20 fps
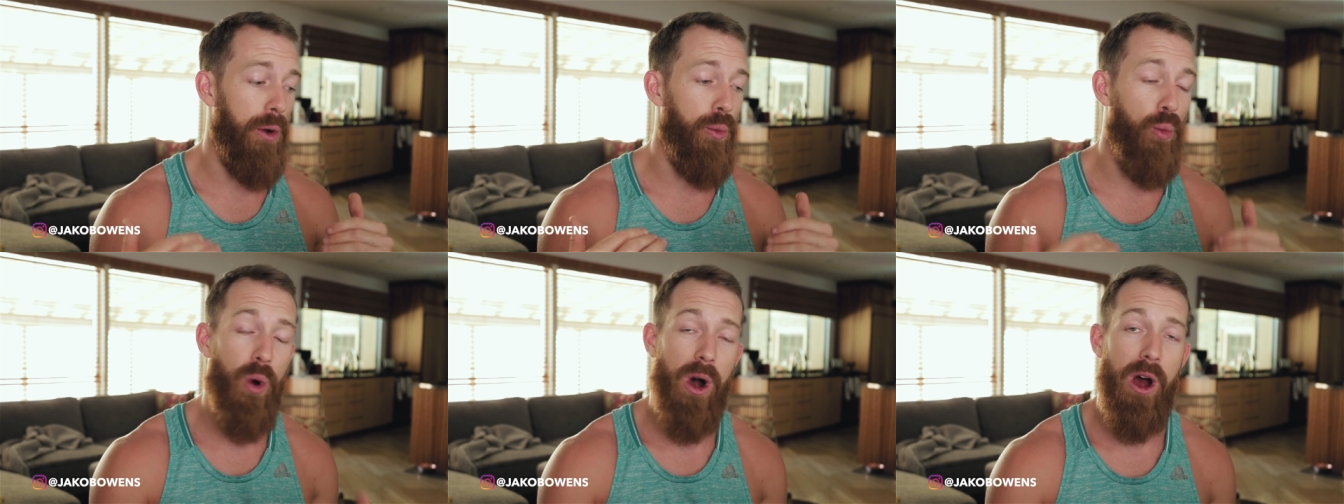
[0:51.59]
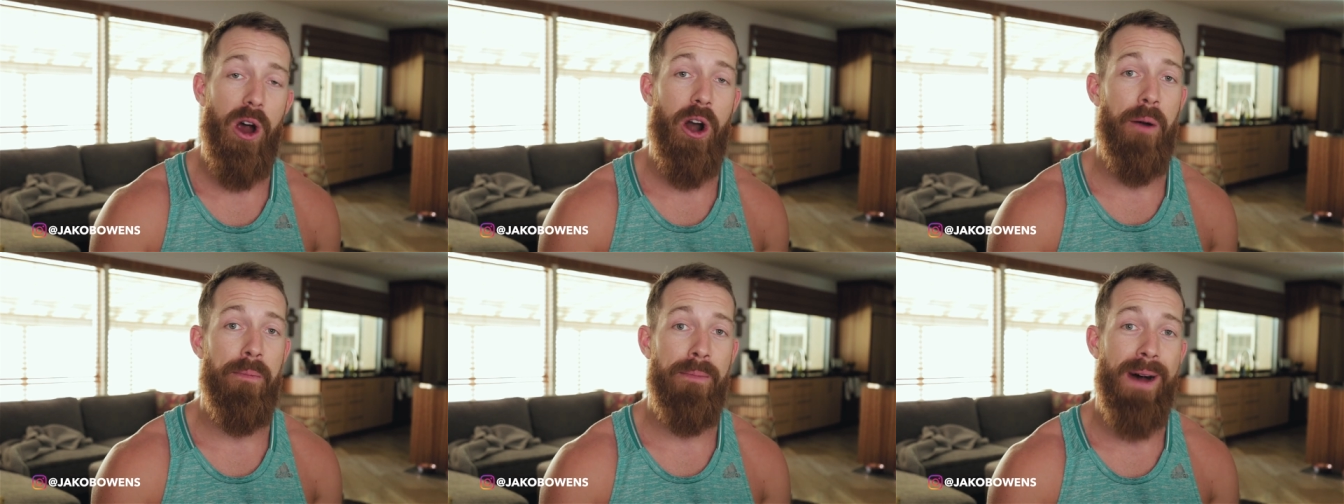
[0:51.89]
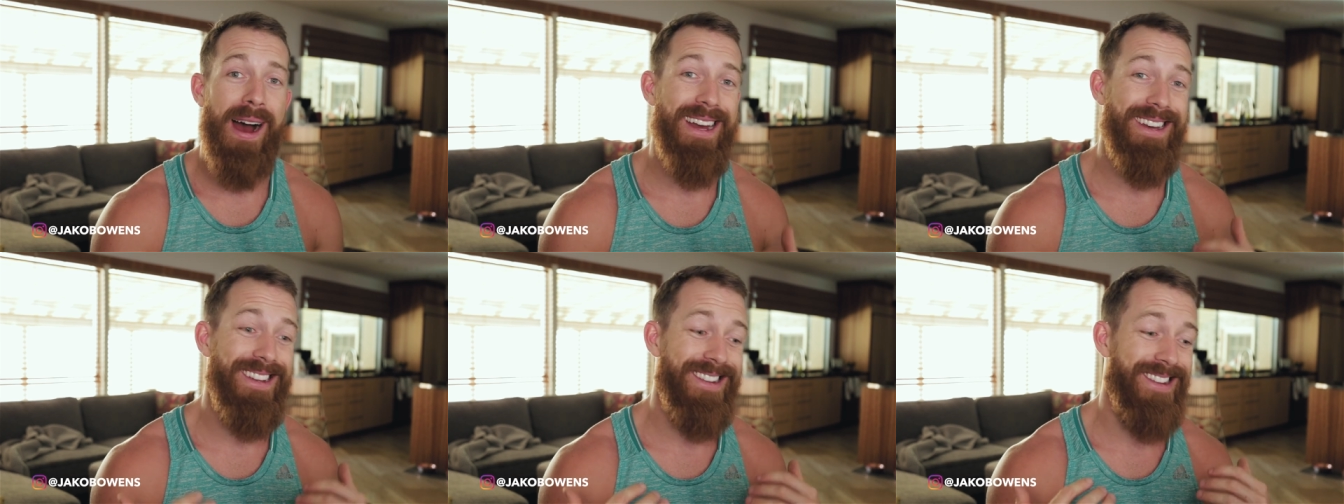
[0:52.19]
and what are
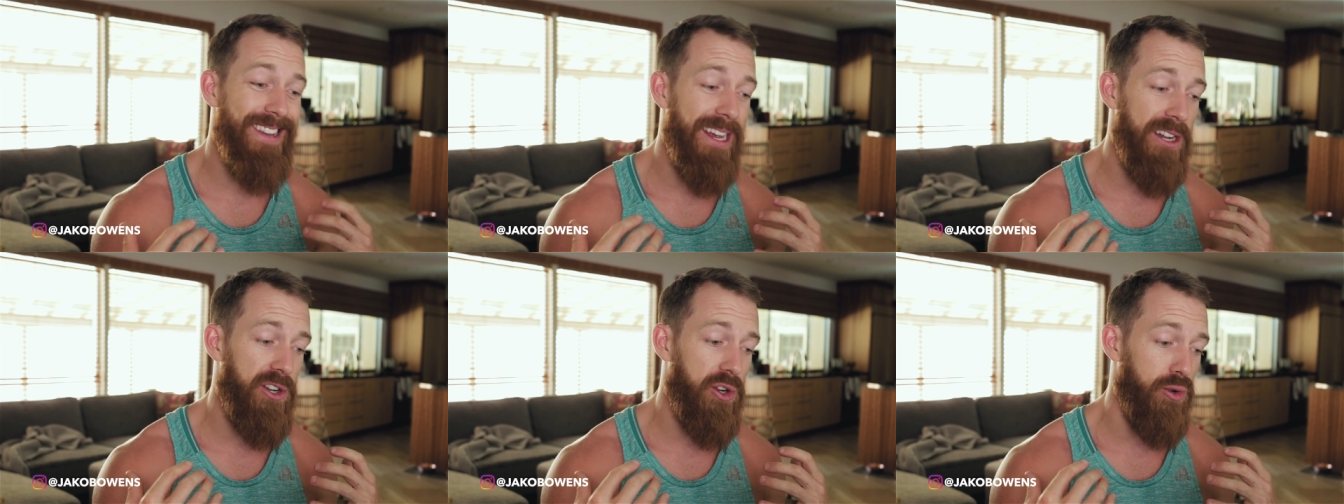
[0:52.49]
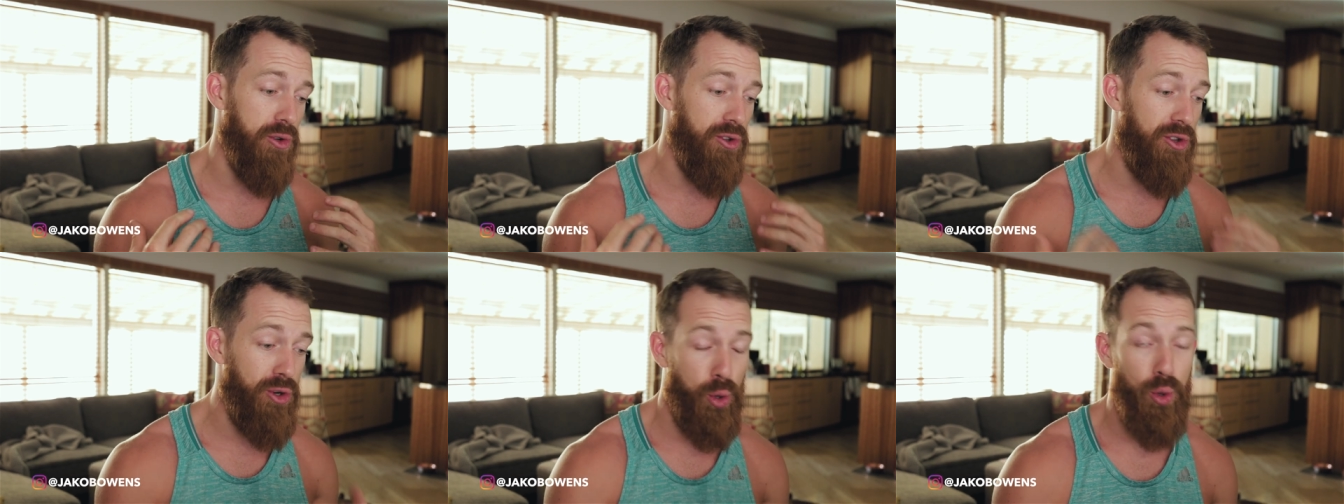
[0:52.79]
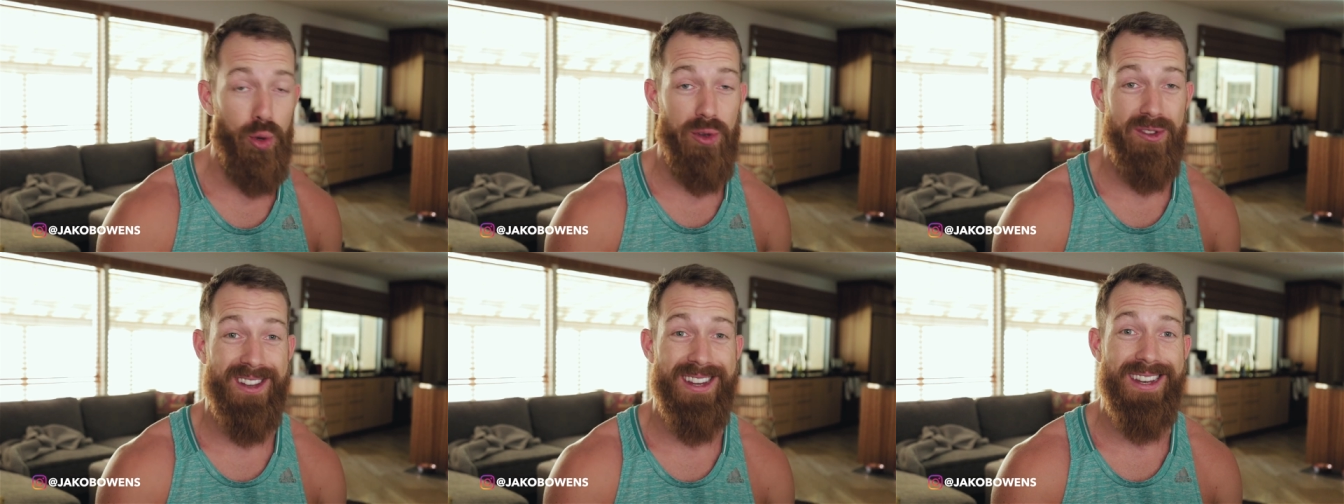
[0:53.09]
my essential
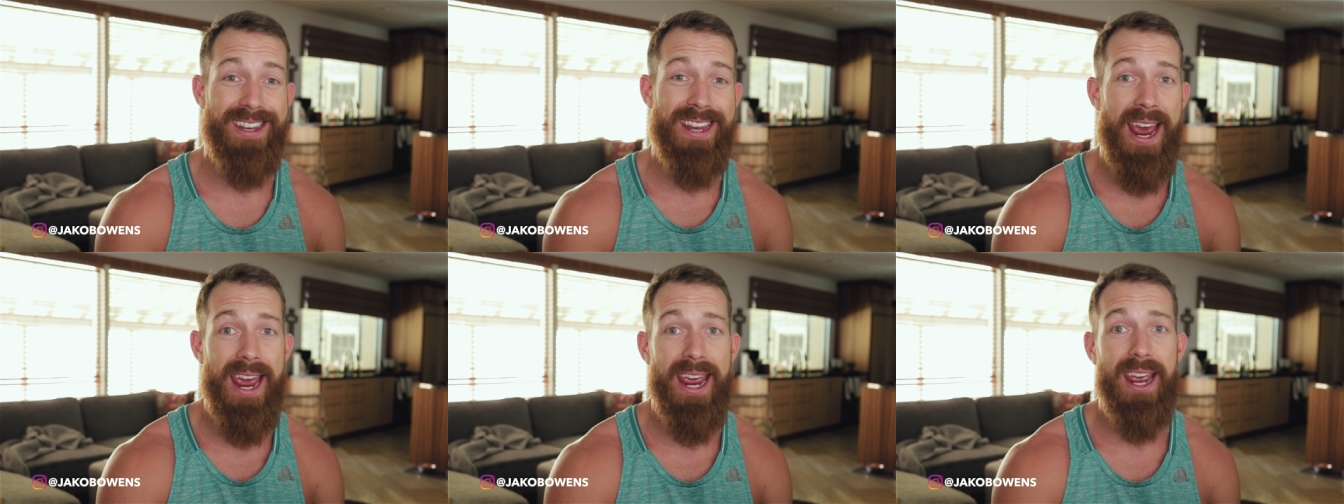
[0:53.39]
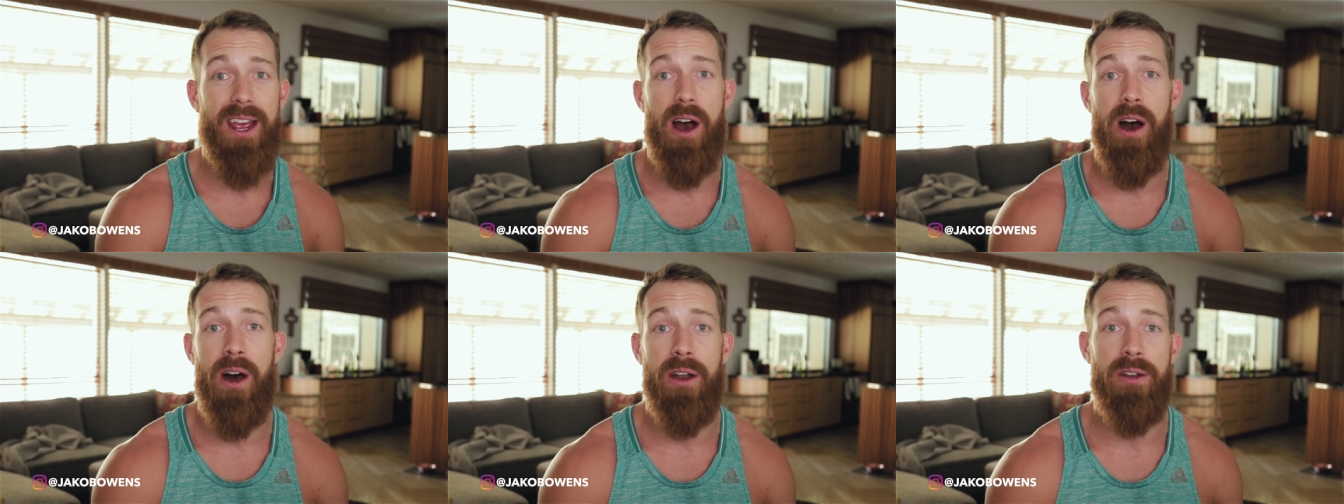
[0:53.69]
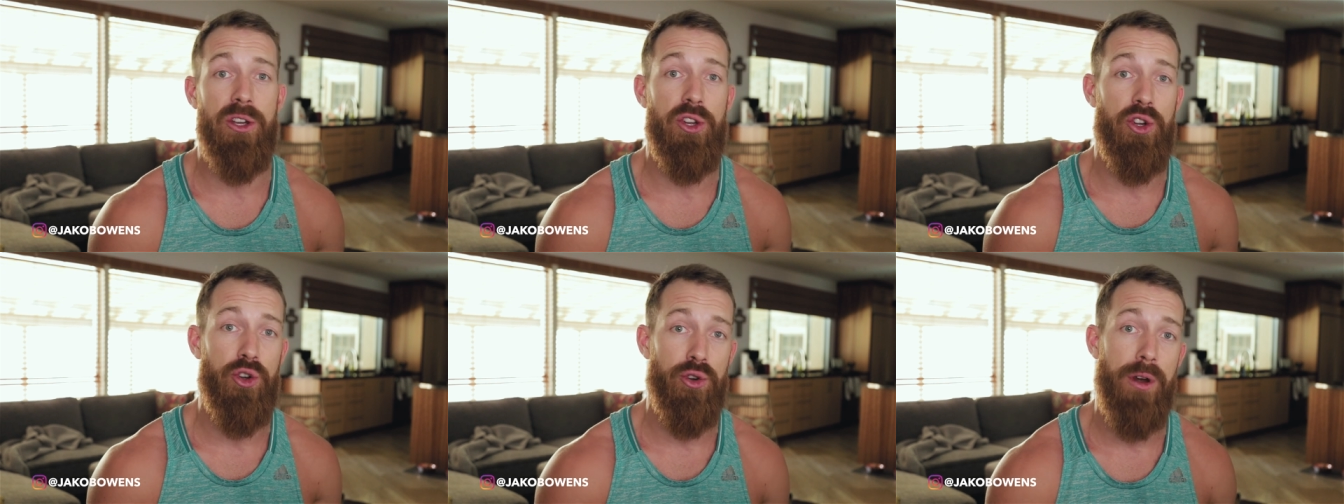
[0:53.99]
tools to take
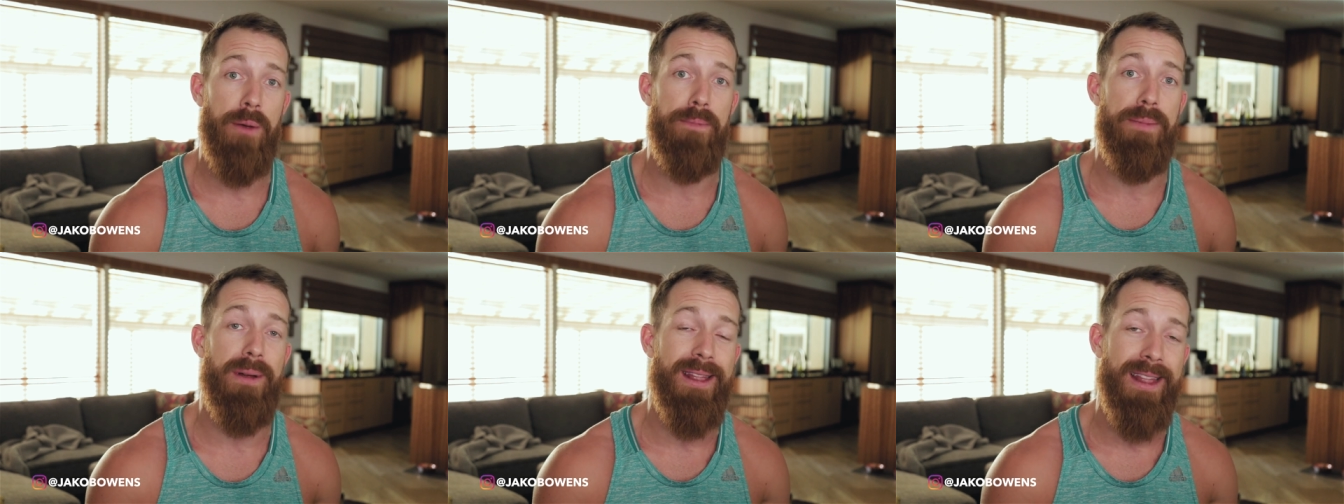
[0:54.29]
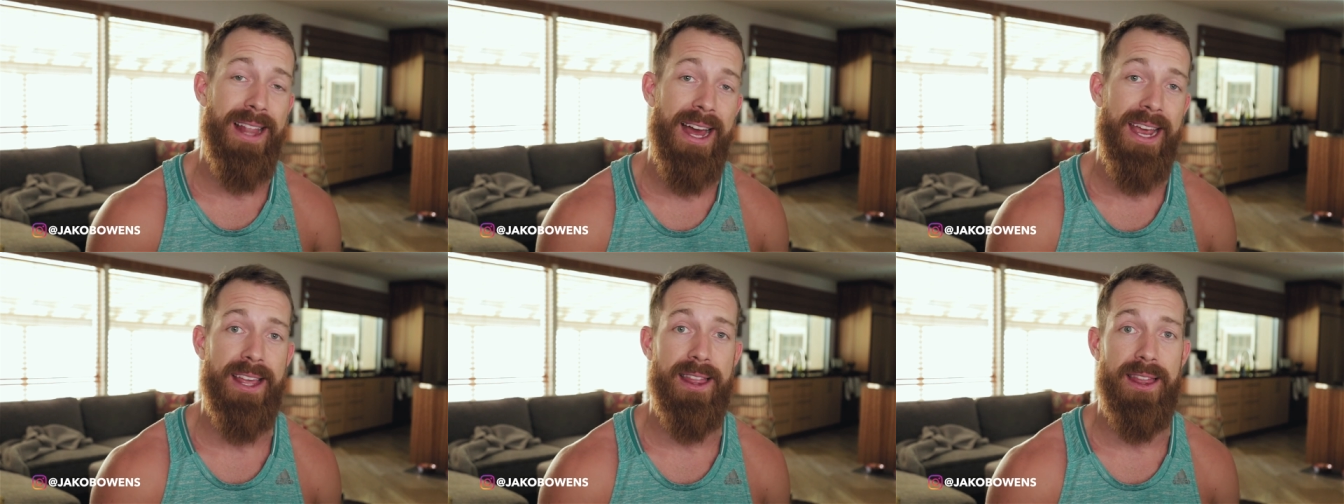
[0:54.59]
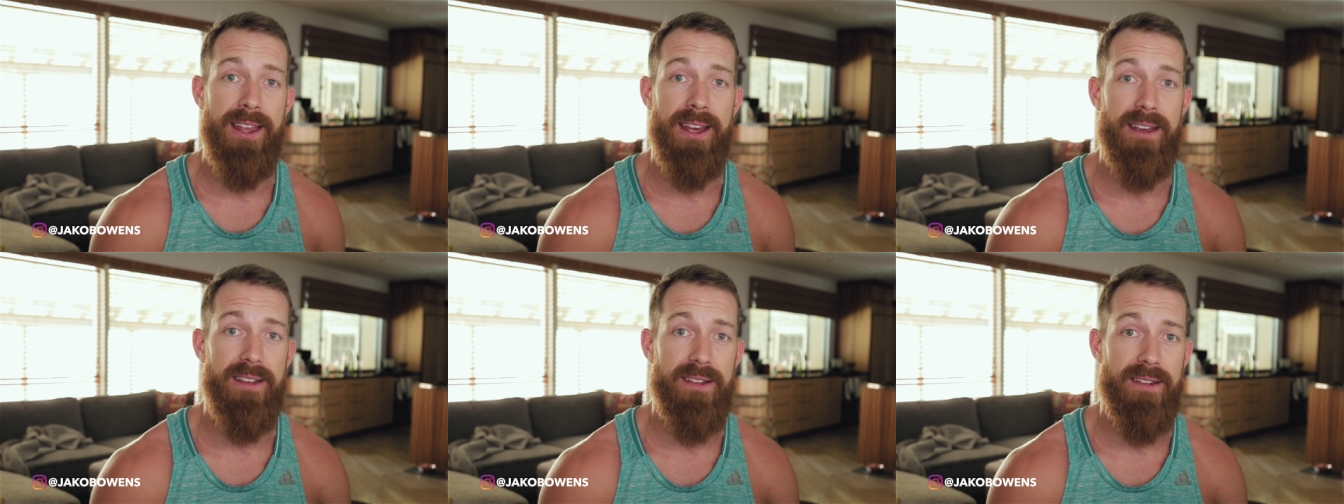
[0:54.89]
on a trip
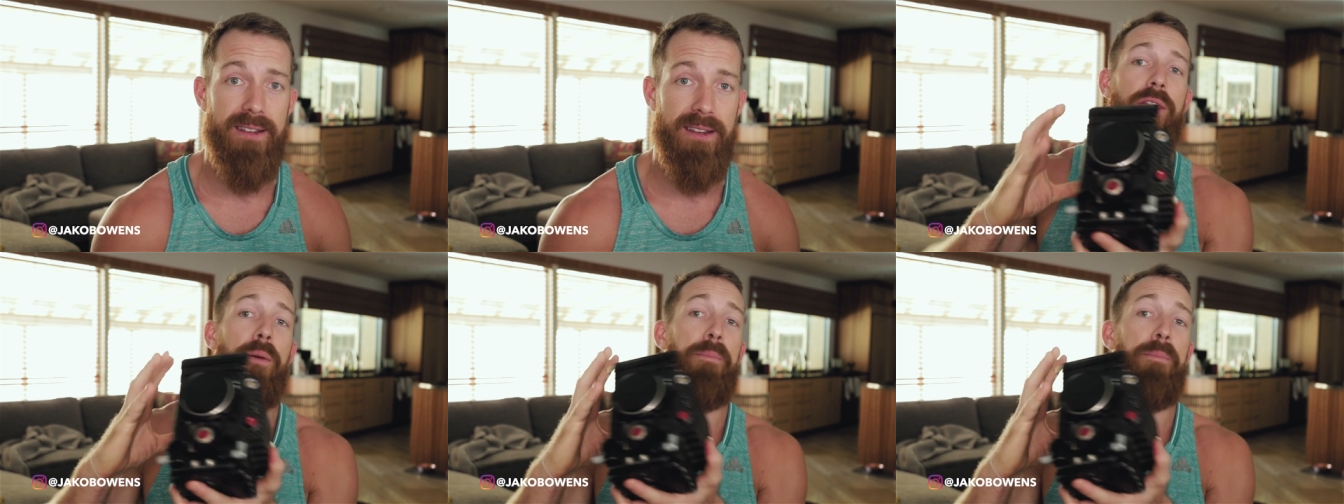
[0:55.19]
like this.